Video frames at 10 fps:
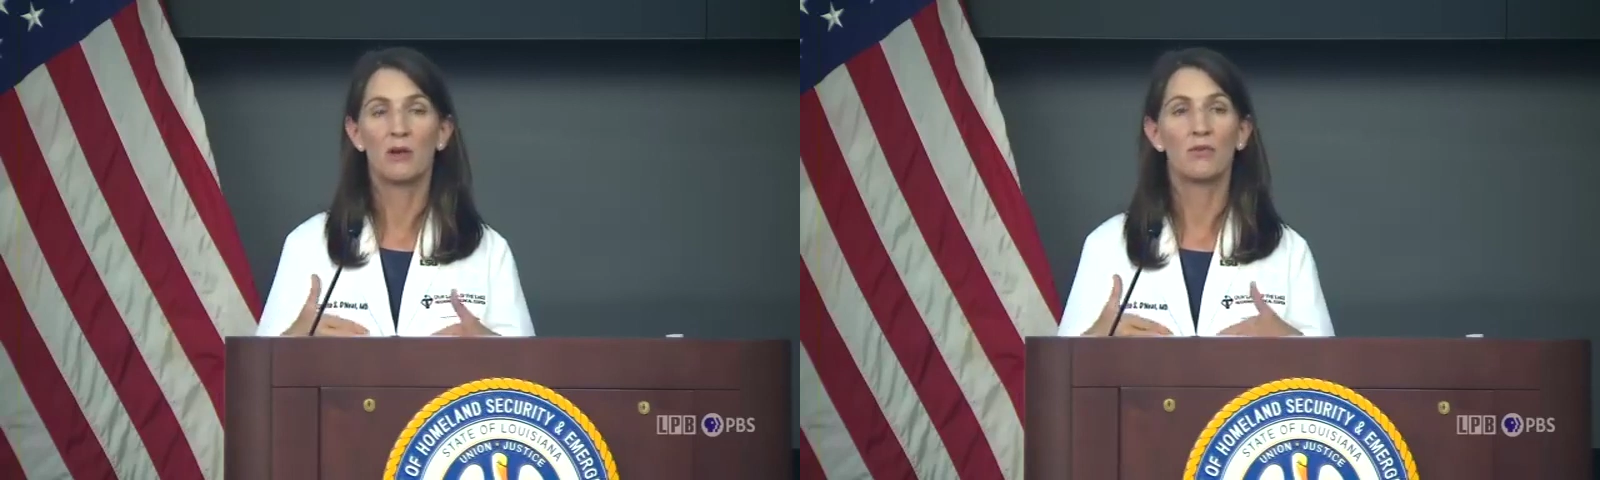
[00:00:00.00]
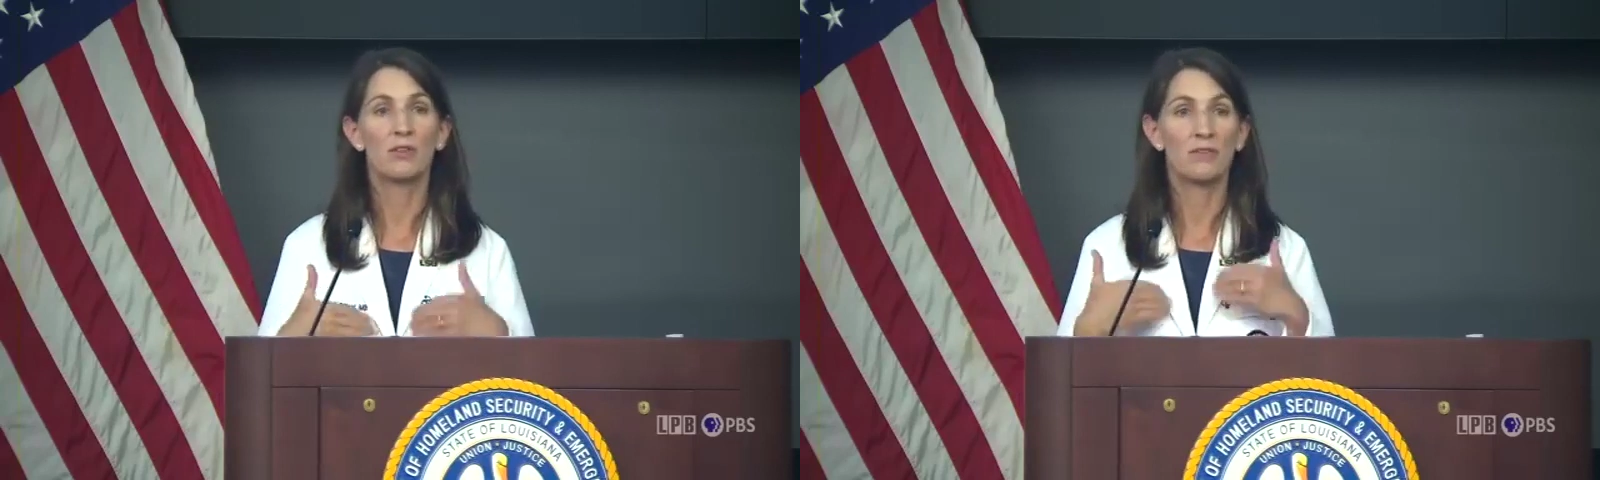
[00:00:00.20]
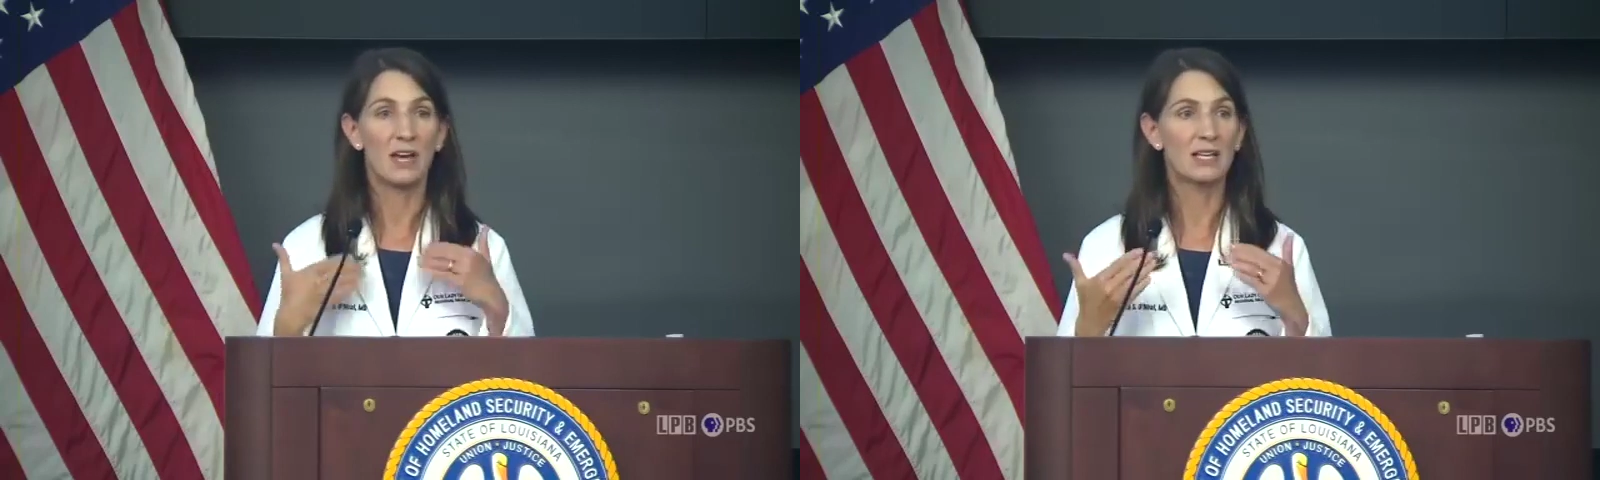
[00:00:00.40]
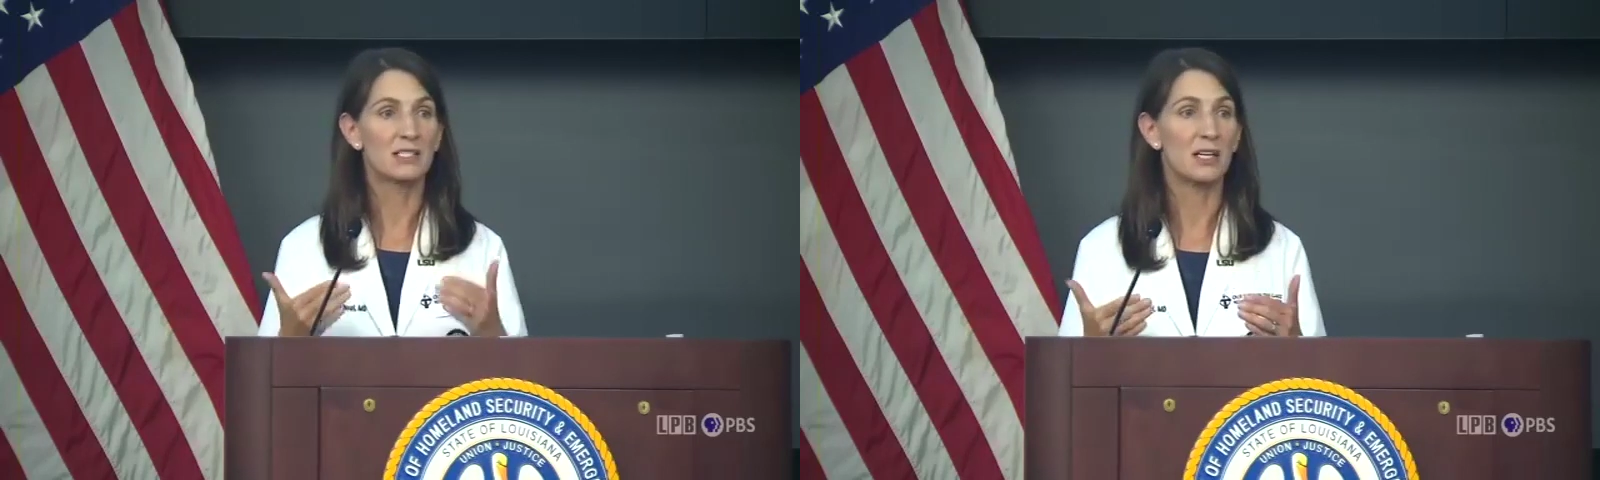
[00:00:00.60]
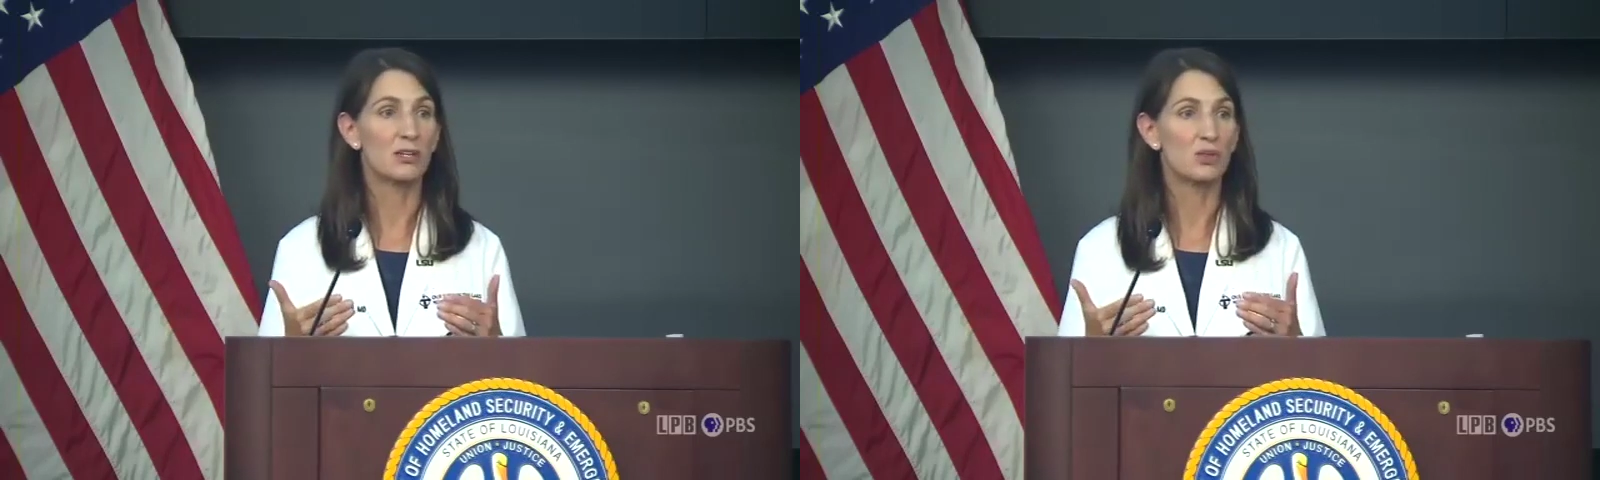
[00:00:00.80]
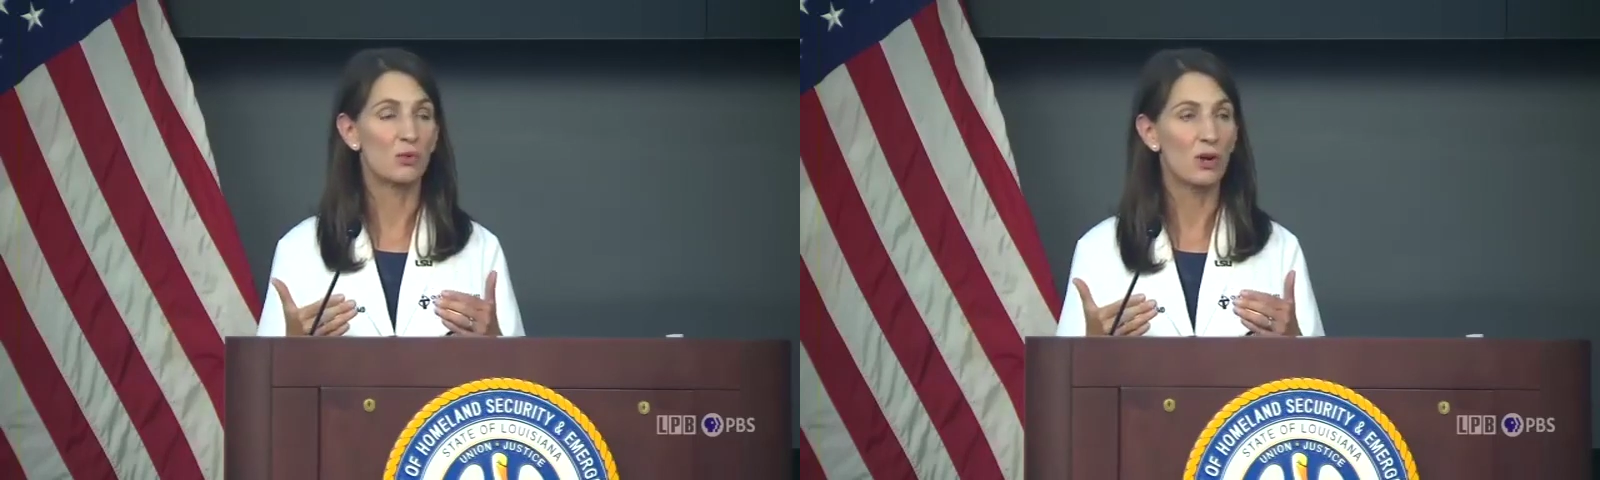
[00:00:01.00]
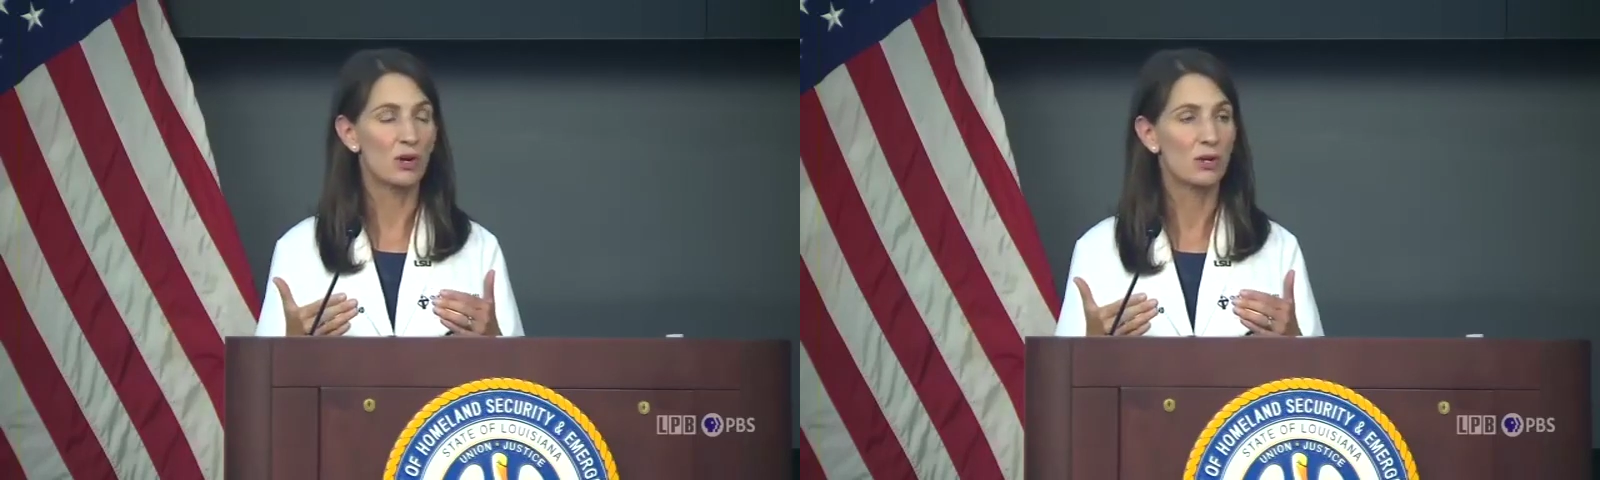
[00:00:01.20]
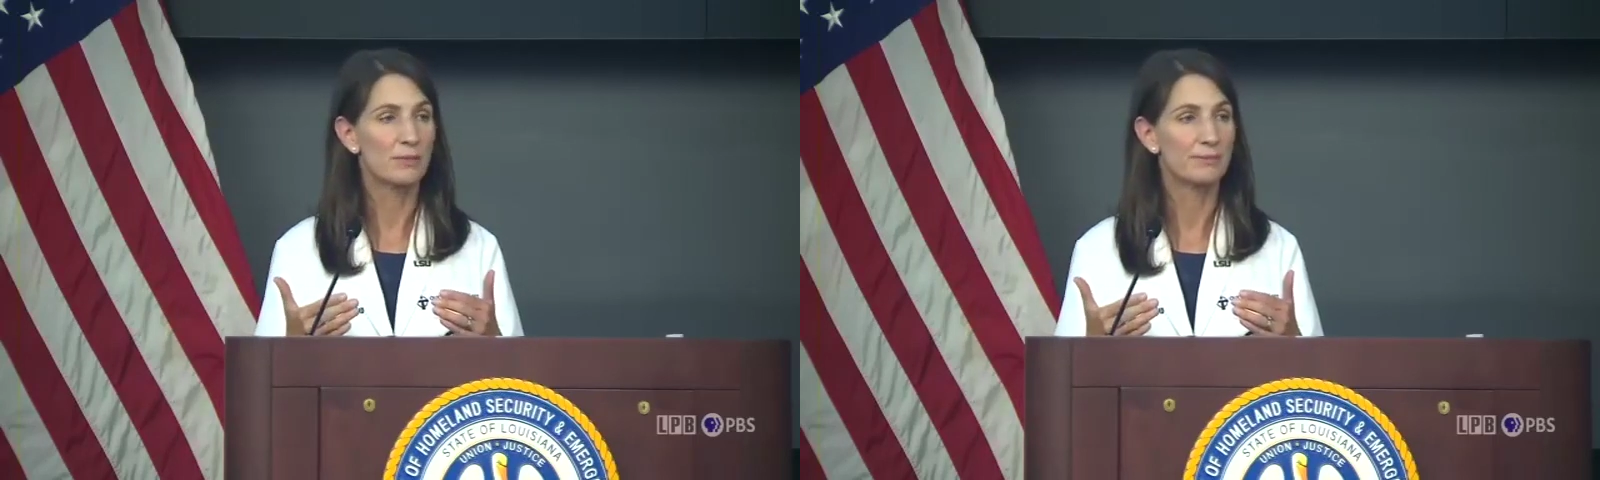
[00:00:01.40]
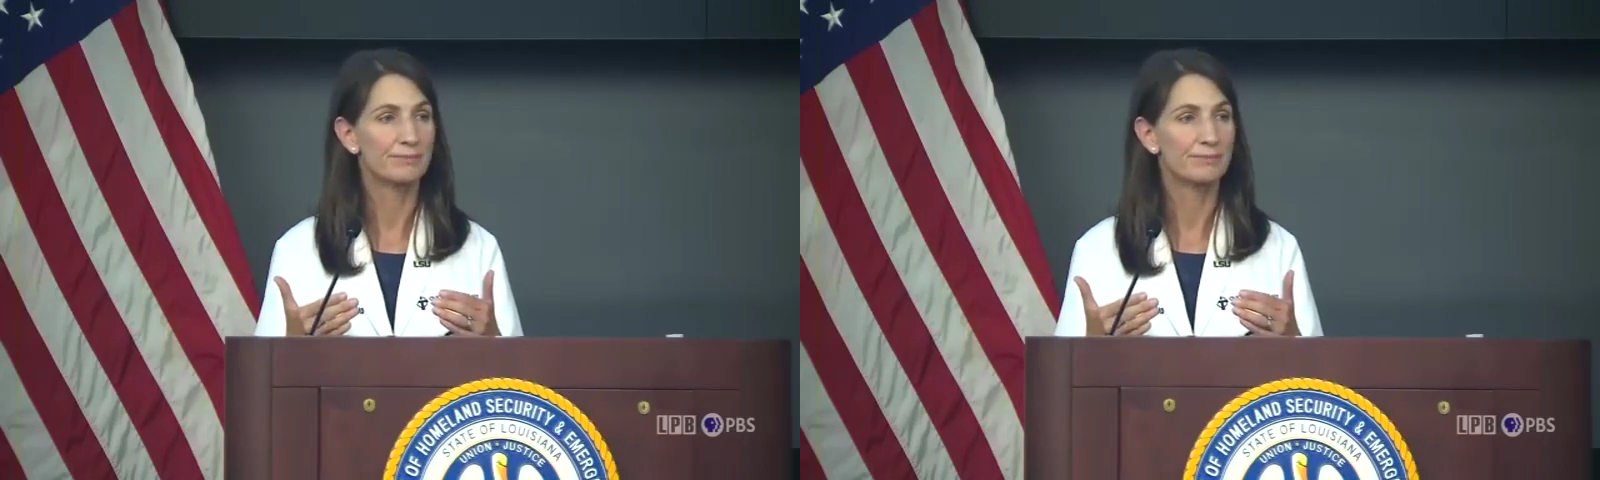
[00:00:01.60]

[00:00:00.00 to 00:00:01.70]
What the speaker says: for the vaccinated to work.